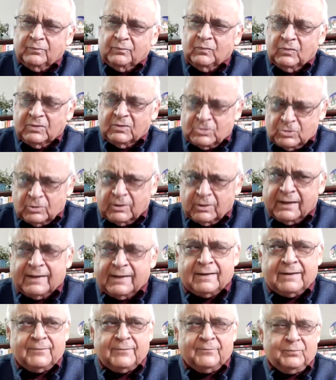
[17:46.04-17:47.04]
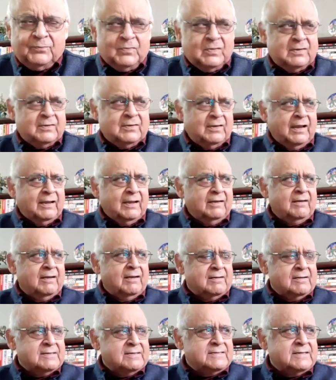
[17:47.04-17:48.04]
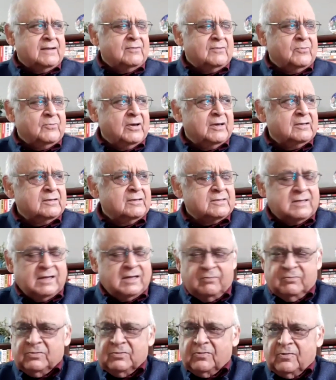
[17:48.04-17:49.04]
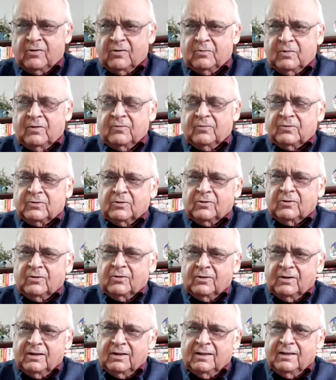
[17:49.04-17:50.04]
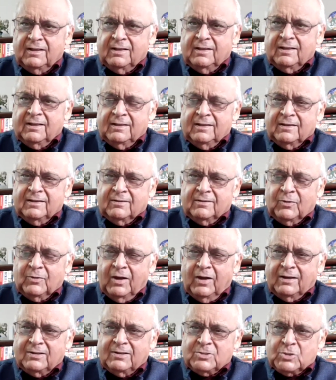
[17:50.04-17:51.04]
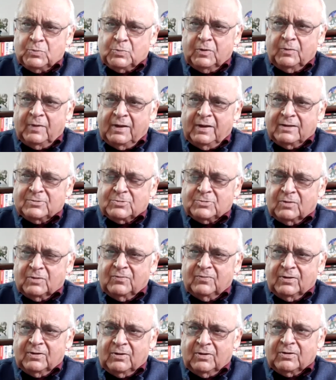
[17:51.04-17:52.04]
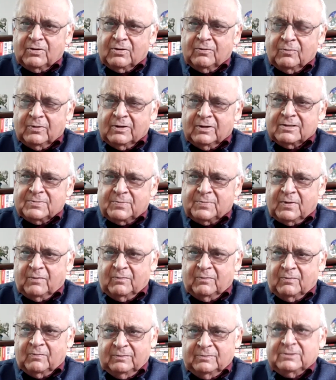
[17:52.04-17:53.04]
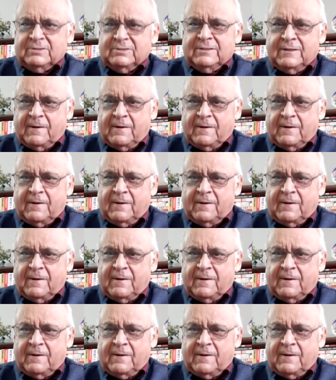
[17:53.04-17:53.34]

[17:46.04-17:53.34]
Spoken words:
it's okay. I can understand where this comes from. After all, you had Superman solving a lot of world's problems